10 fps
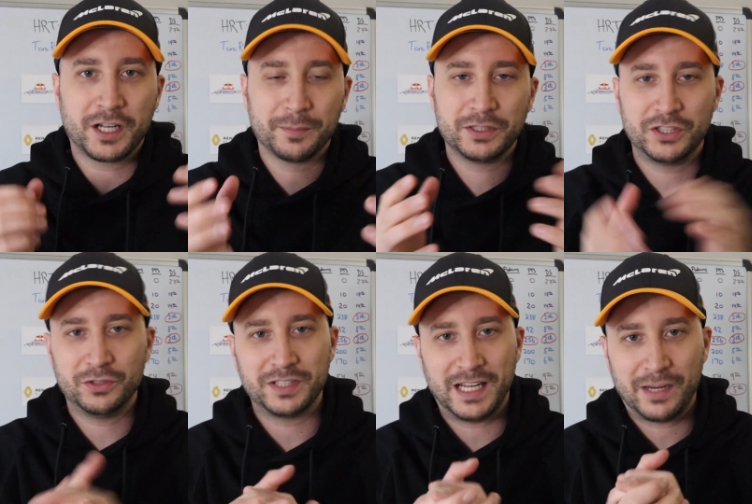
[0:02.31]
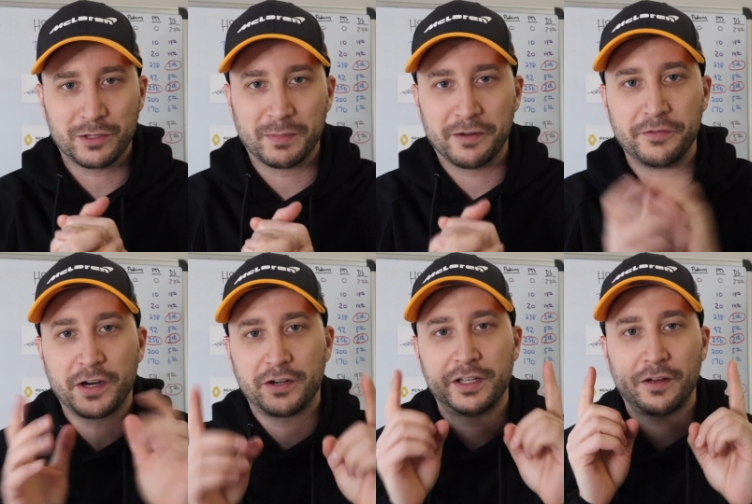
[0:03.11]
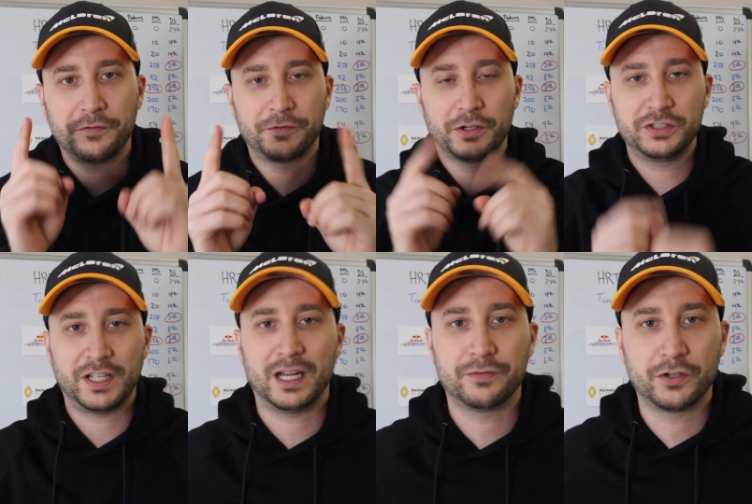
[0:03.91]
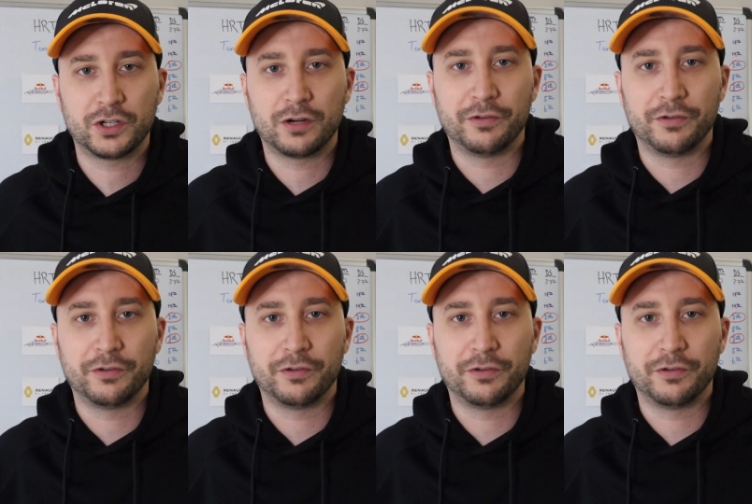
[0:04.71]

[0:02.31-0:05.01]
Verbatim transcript: coming to you today with my very first ever